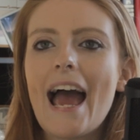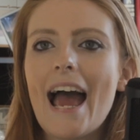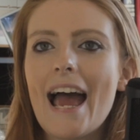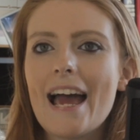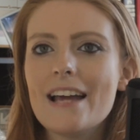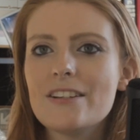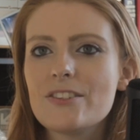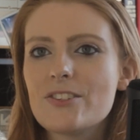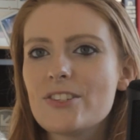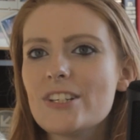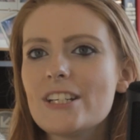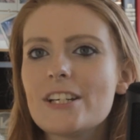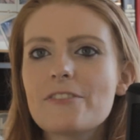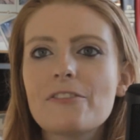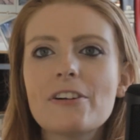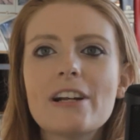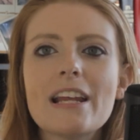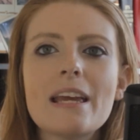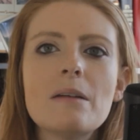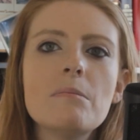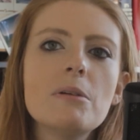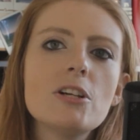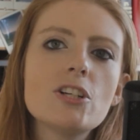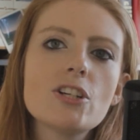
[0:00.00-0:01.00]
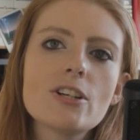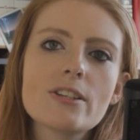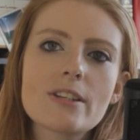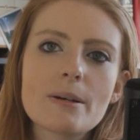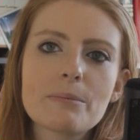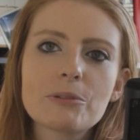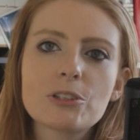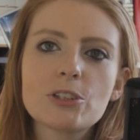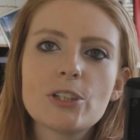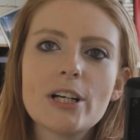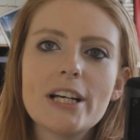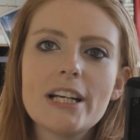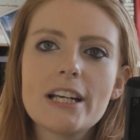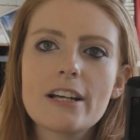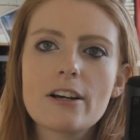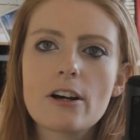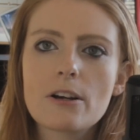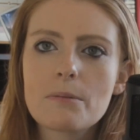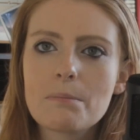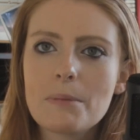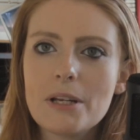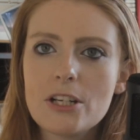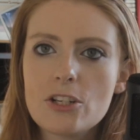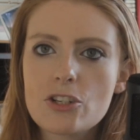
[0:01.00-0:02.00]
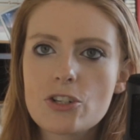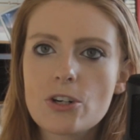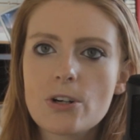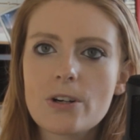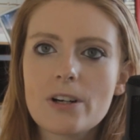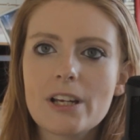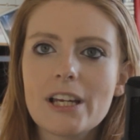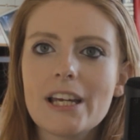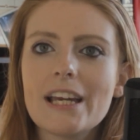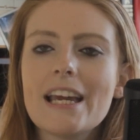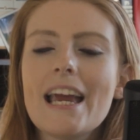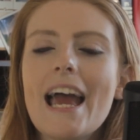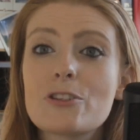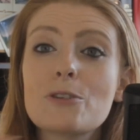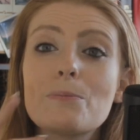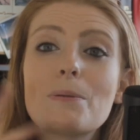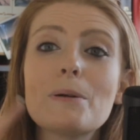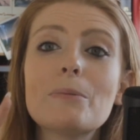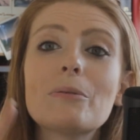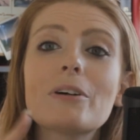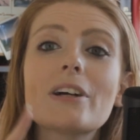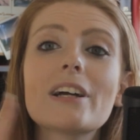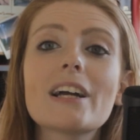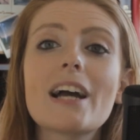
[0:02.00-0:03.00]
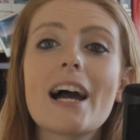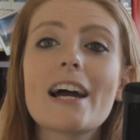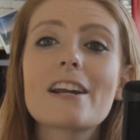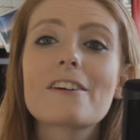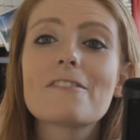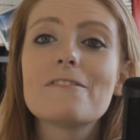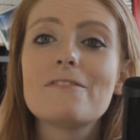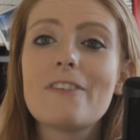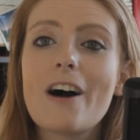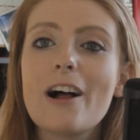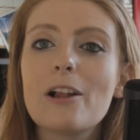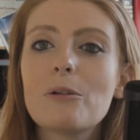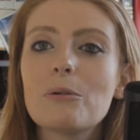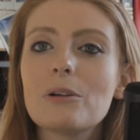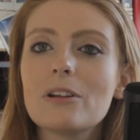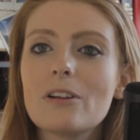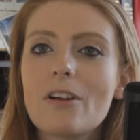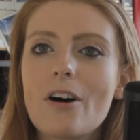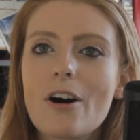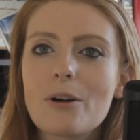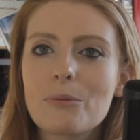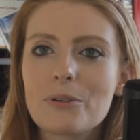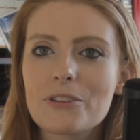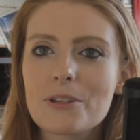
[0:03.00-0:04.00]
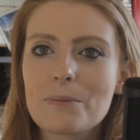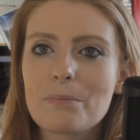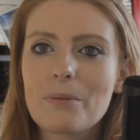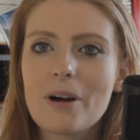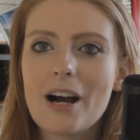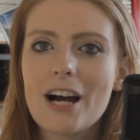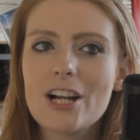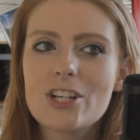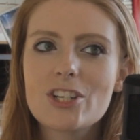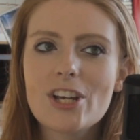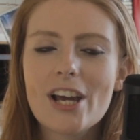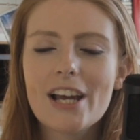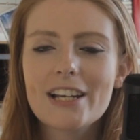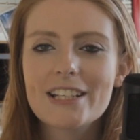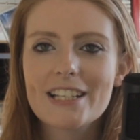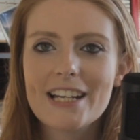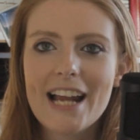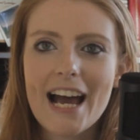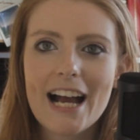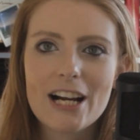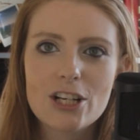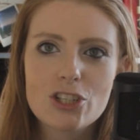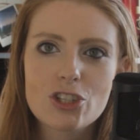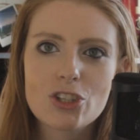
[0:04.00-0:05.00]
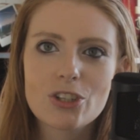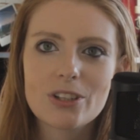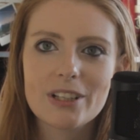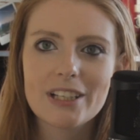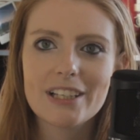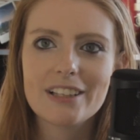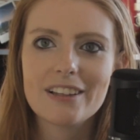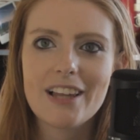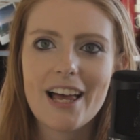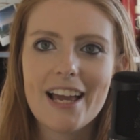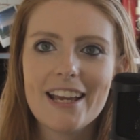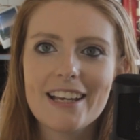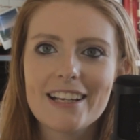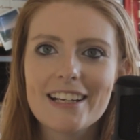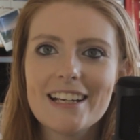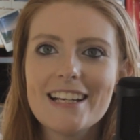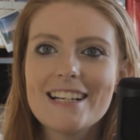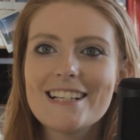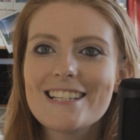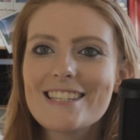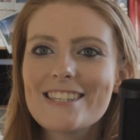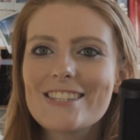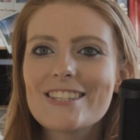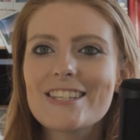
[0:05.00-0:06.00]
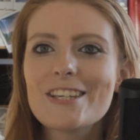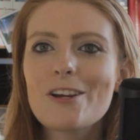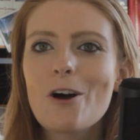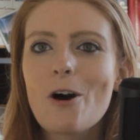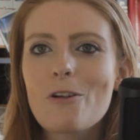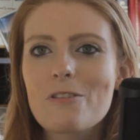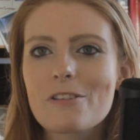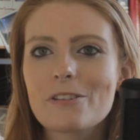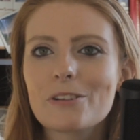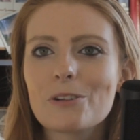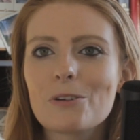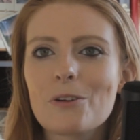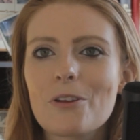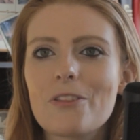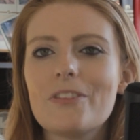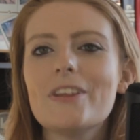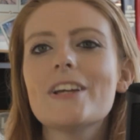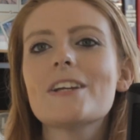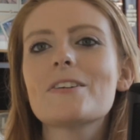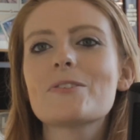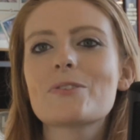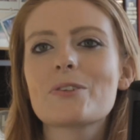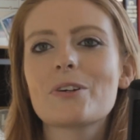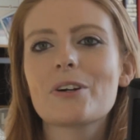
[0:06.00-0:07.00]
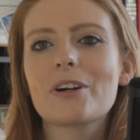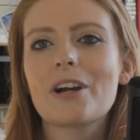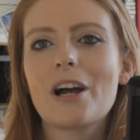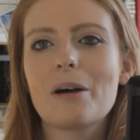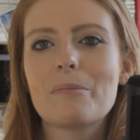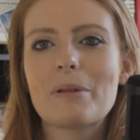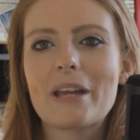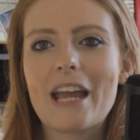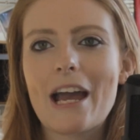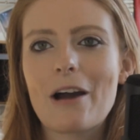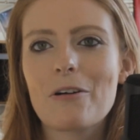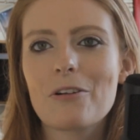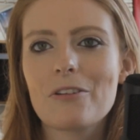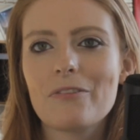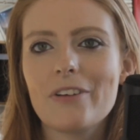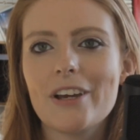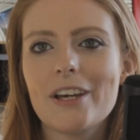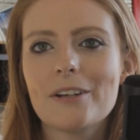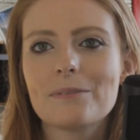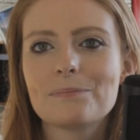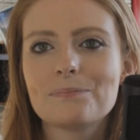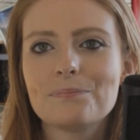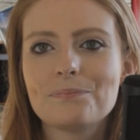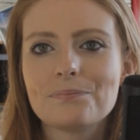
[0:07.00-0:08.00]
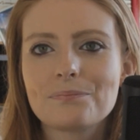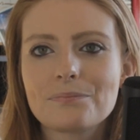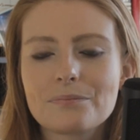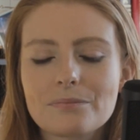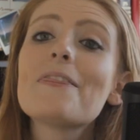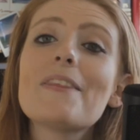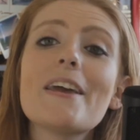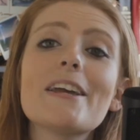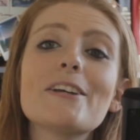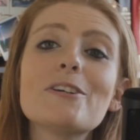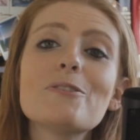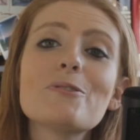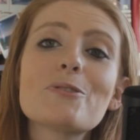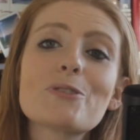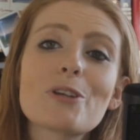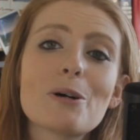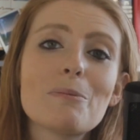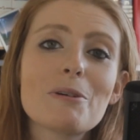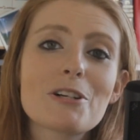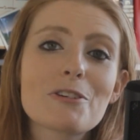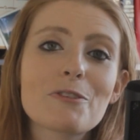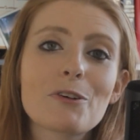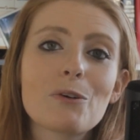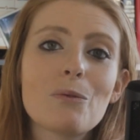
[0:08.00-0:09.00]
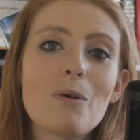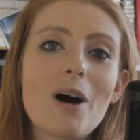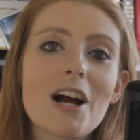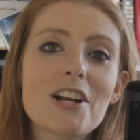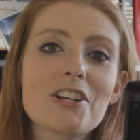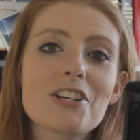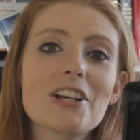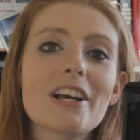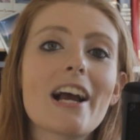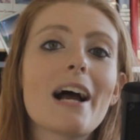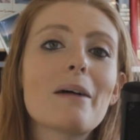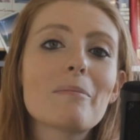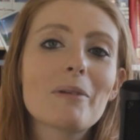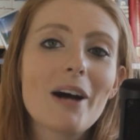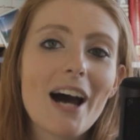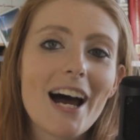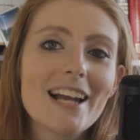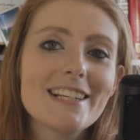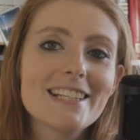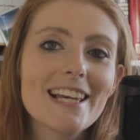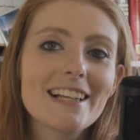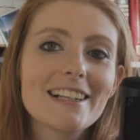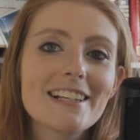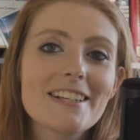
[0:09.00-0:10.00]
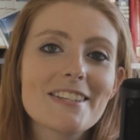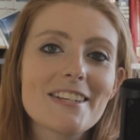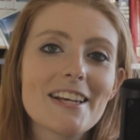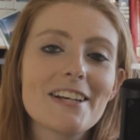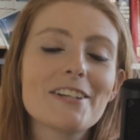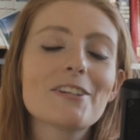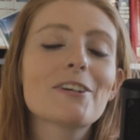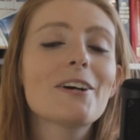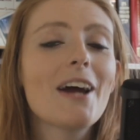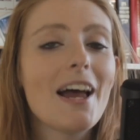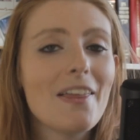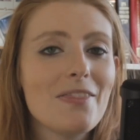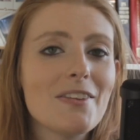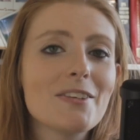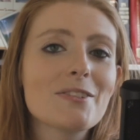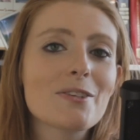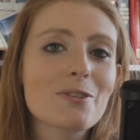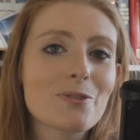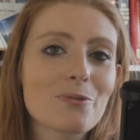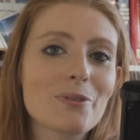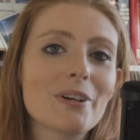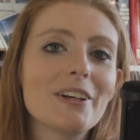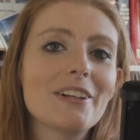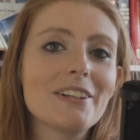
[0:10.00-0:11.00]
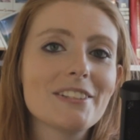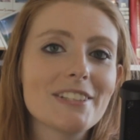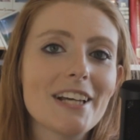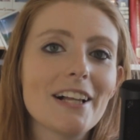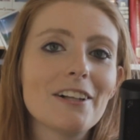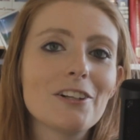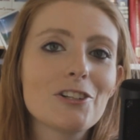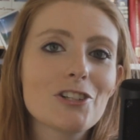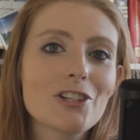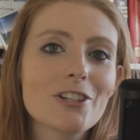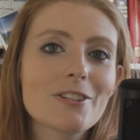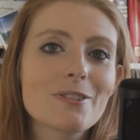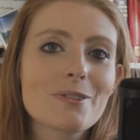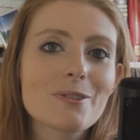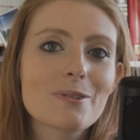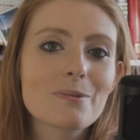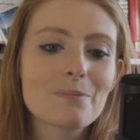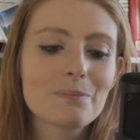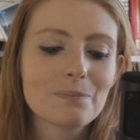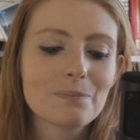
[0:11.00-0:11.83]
and see different images I'm creating on MidJourney so people can kind of follow along with the project and actually like see all the little things that are coming out of it. Thank you so much for watching. I'm Katya Alexander, and this is Real Intelligence.